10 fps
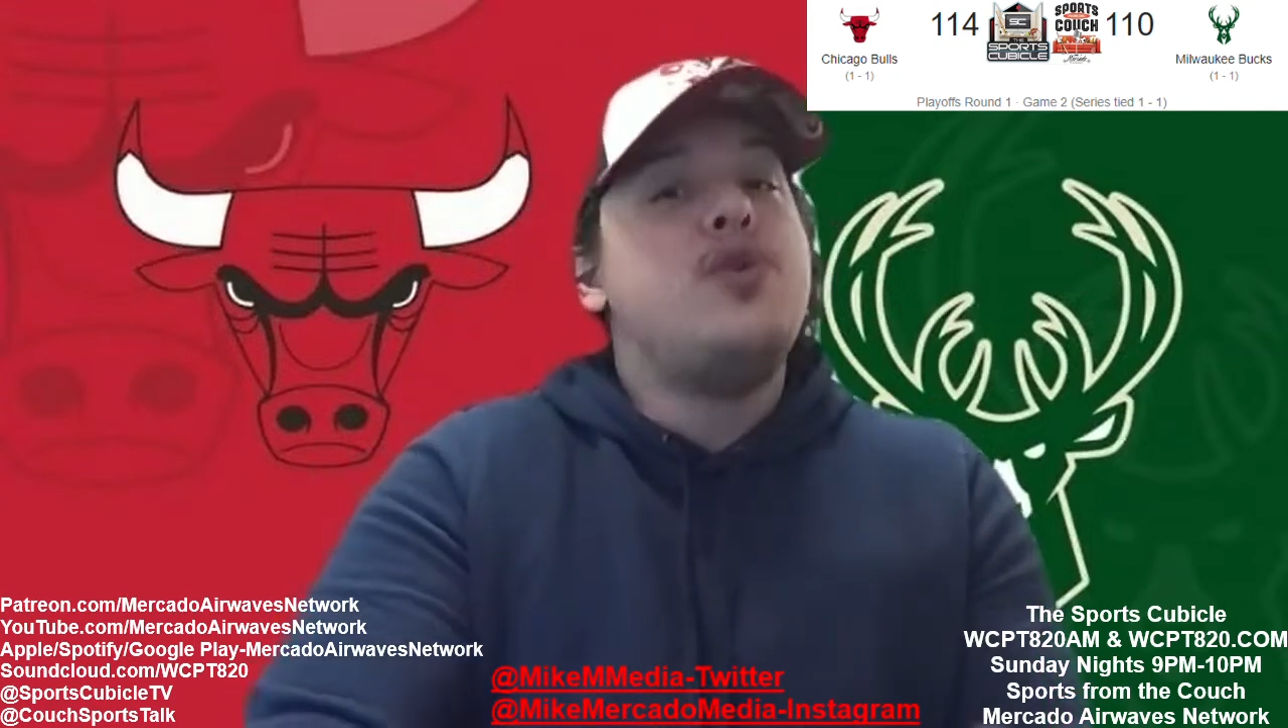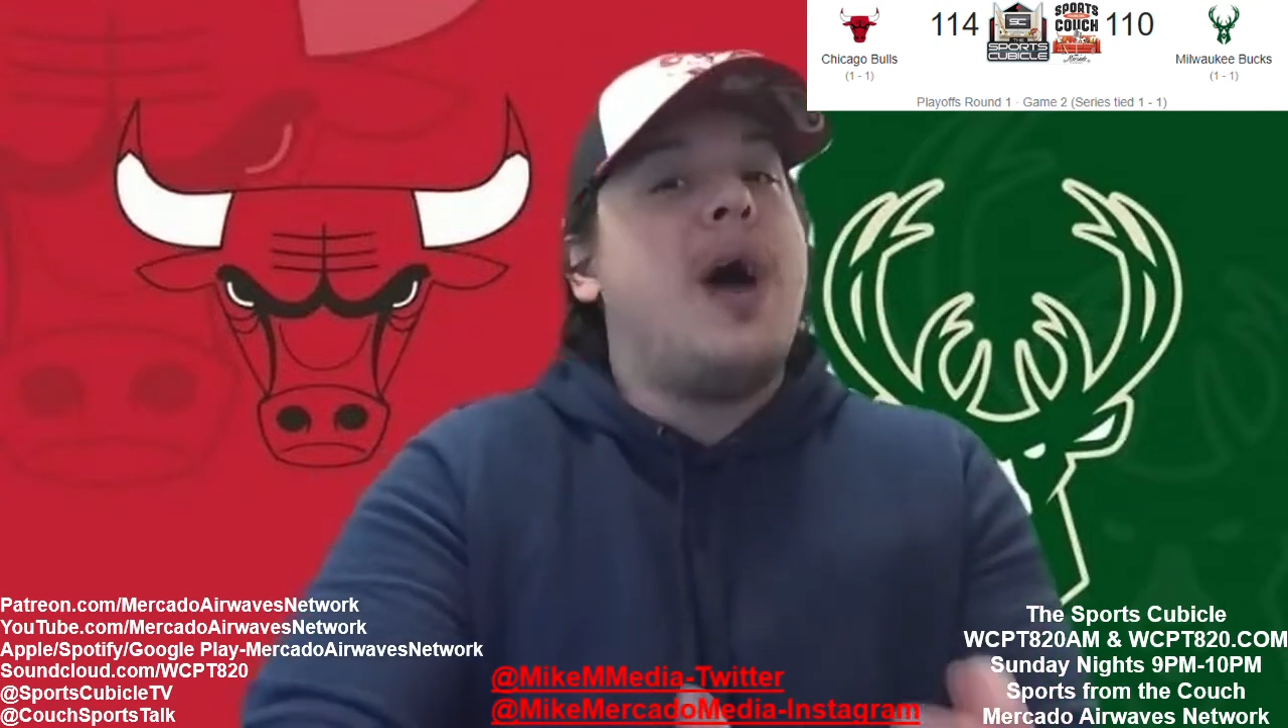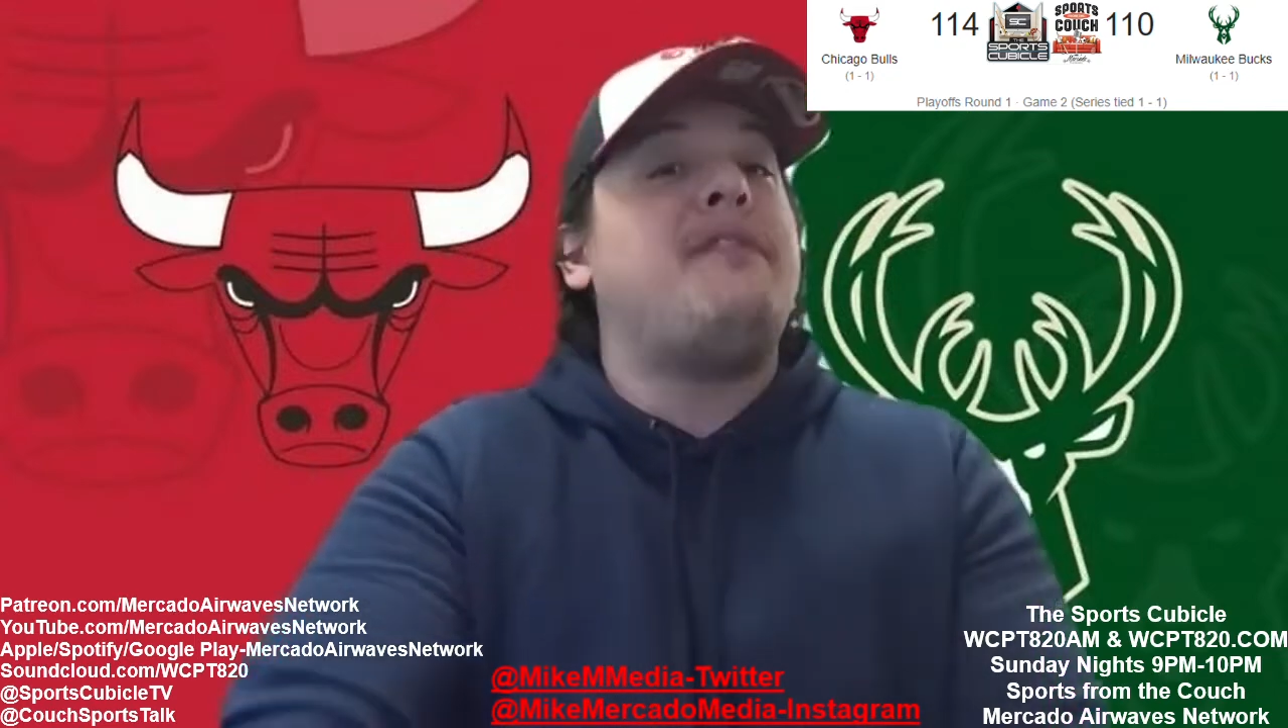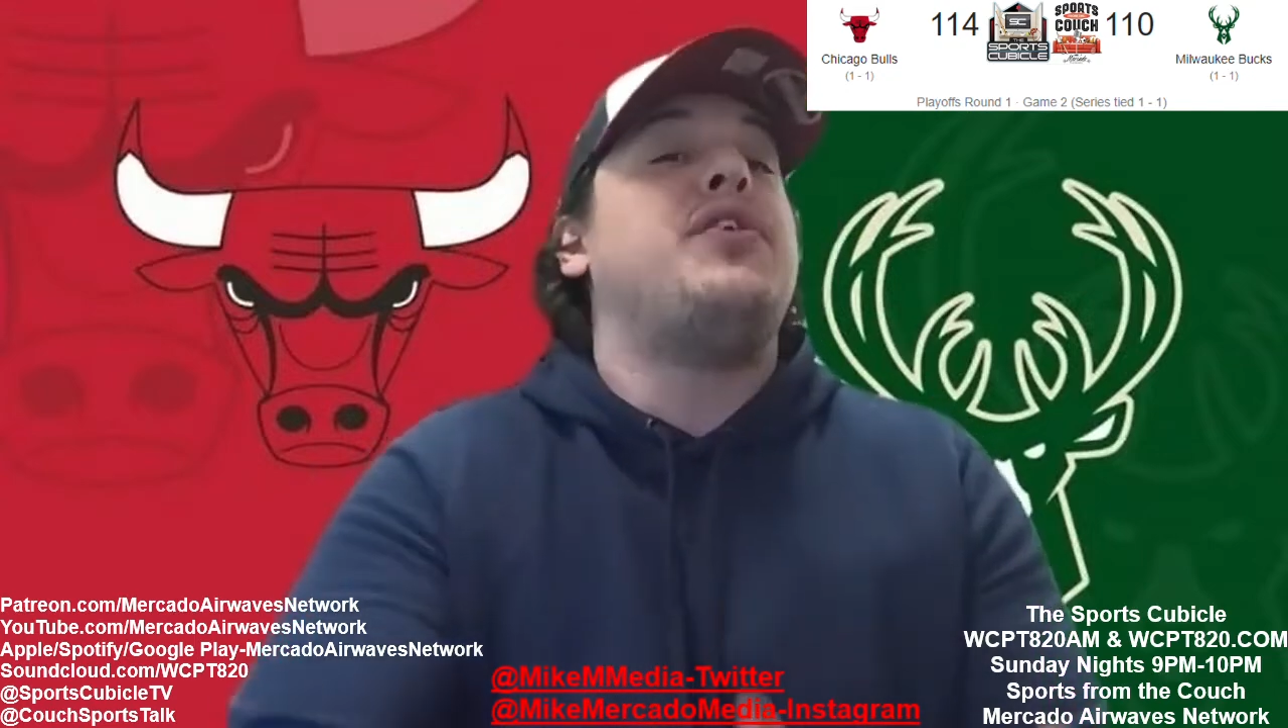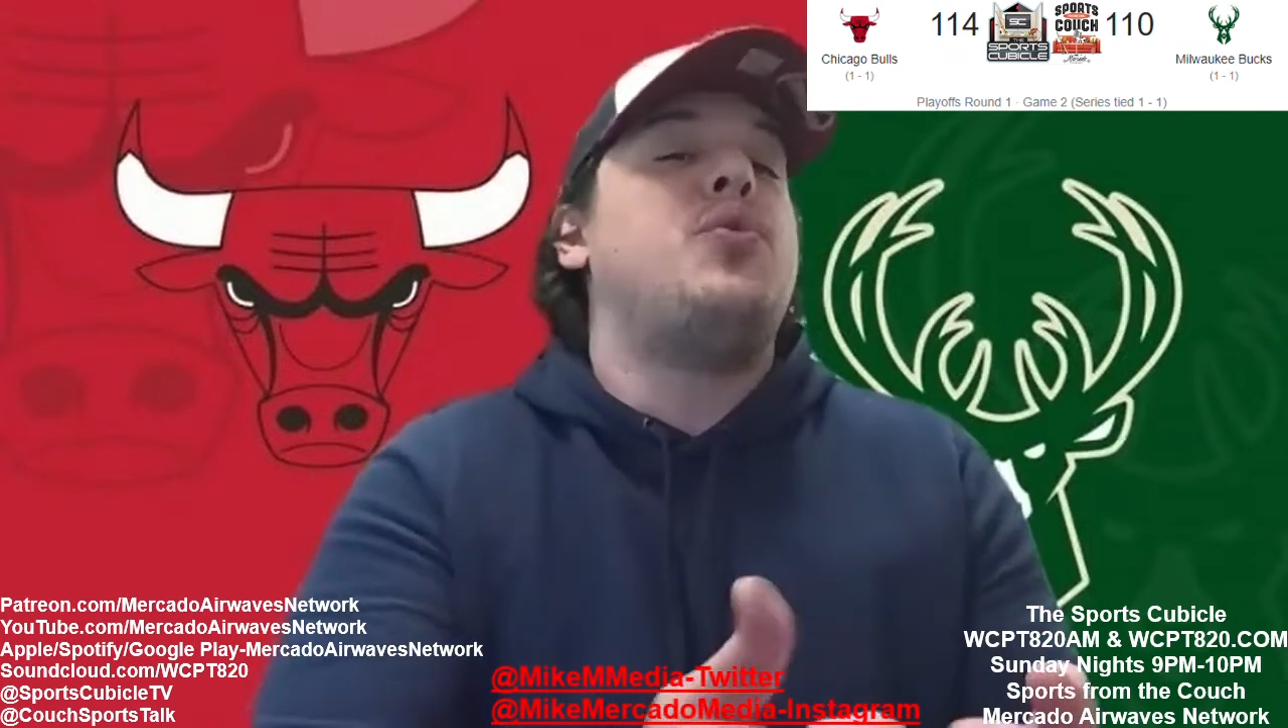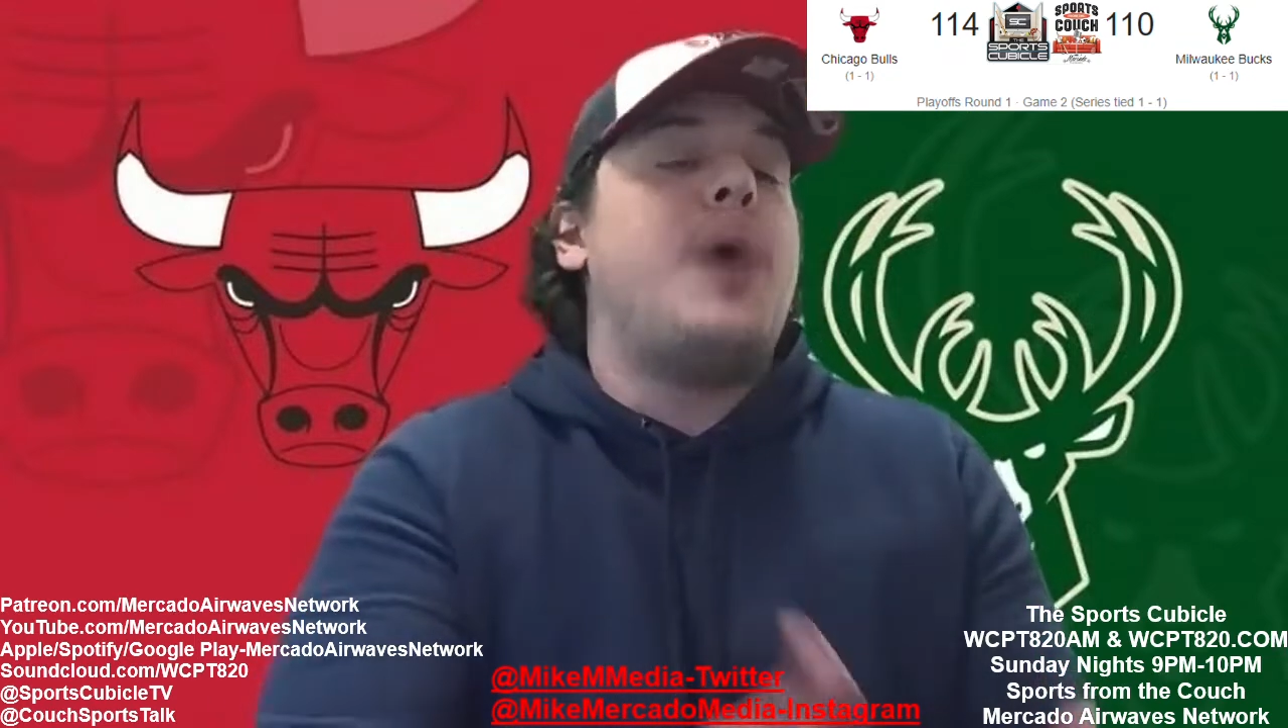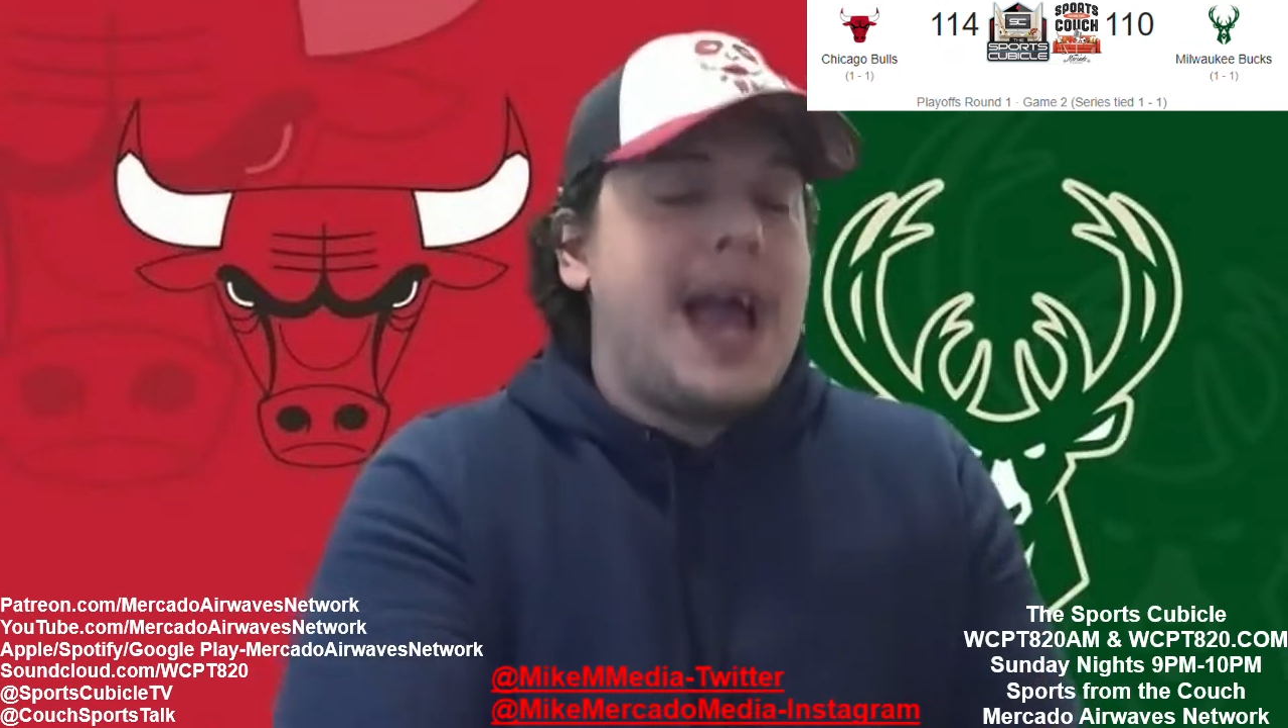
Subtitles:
you have to do